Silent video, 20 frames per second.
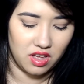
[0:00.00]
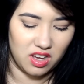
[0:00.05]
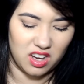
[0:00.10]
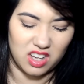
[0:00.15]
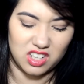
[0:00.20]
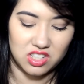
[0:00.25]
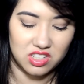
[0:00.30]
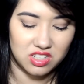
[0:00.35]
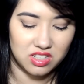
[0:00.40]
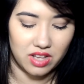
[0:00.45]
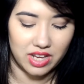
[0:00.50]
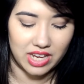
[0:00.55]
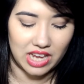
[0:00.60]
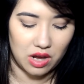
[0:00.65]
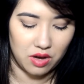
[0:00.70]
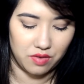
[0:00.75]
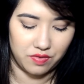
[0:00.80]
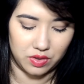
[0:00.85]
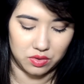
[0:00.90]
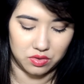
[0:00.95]
I just like
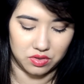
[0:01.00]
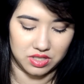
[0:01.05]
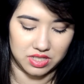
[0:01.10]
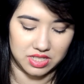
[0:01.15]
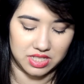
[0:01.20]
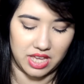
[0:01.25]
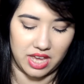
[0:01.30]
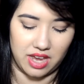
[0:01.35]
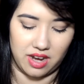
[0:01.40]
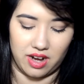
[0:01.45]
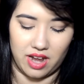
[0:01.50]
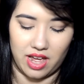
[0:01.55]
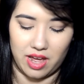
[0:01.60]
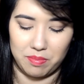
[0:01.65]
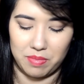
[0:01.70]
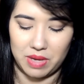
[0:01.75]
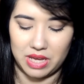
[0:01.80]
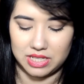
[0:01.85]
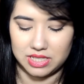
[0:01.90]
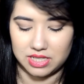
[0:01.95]
how it feels on the skin, and
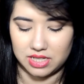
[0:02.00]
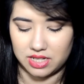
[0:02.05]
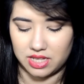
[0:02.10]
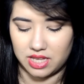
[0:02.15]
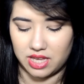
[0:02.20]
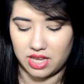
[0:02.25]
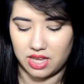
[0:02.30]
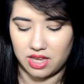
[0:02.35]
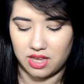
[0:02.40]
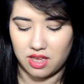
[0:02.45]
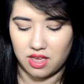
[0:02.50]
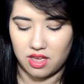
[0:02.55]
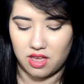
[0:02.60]
basically